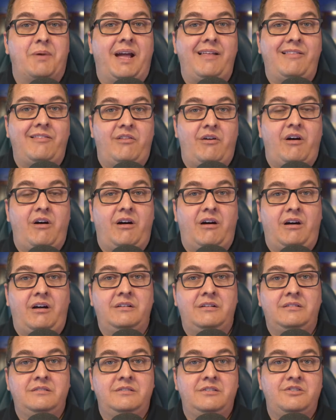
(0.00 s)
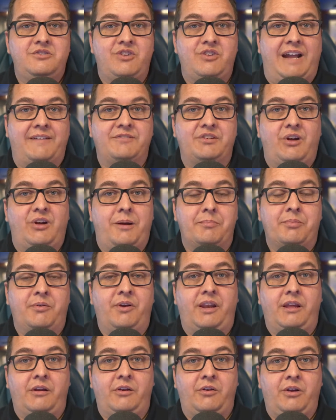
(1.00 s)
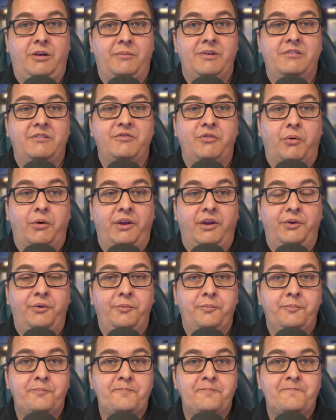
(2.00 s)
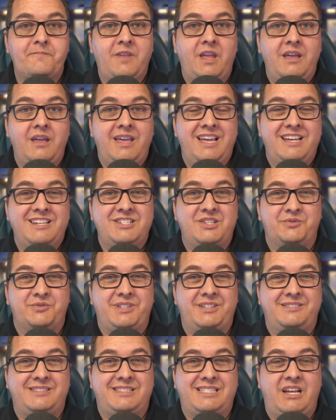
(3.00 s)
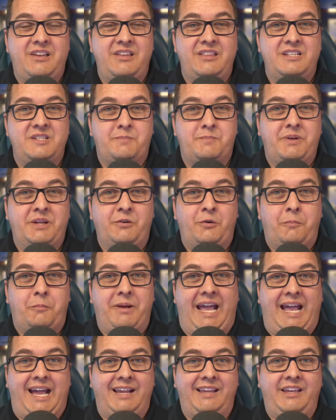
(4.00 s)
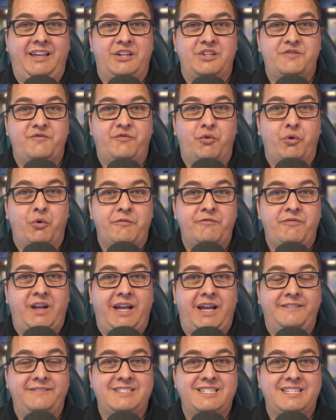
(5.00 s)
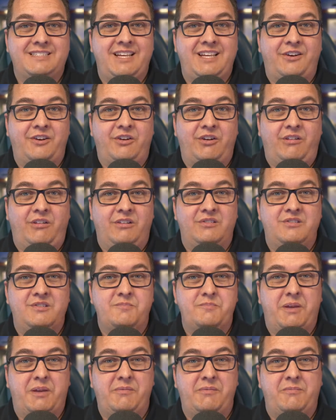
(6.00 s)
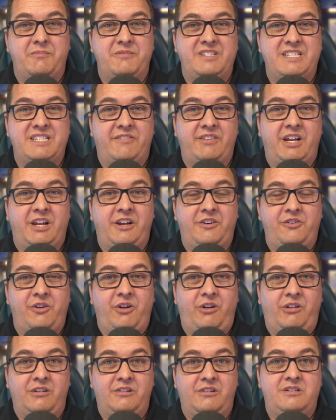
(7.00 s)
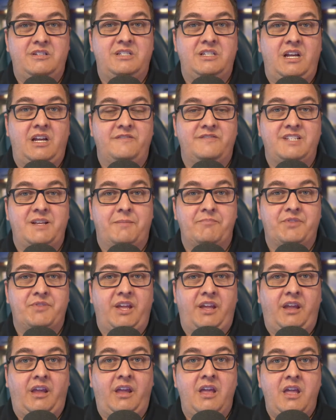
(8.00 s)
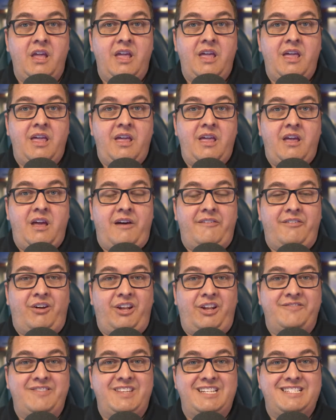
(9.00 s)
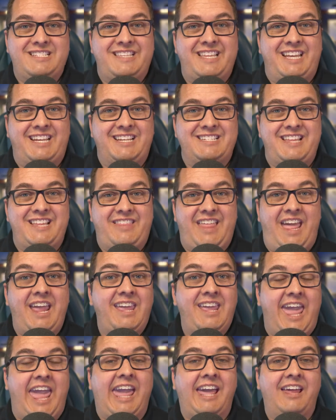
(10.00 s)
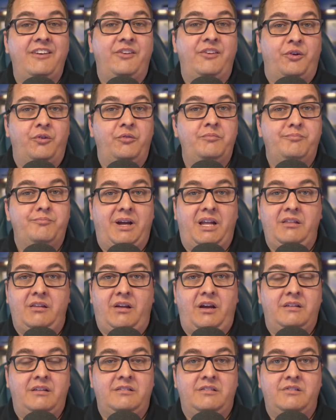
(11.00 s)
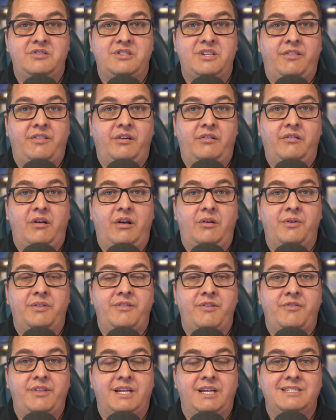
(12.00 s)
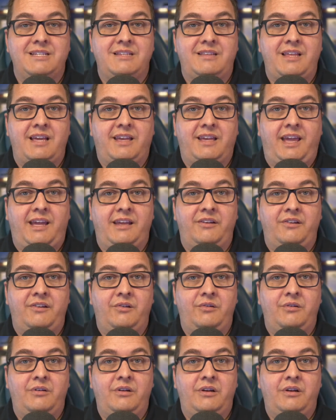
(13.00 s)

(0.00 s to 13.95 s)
law draft an operating agreement for you. So they'll sell you this big old package, $400, $500, $600, maybe even $700 of something, of all of these things that they can do by law. There's nothing wrong with the things that they can do.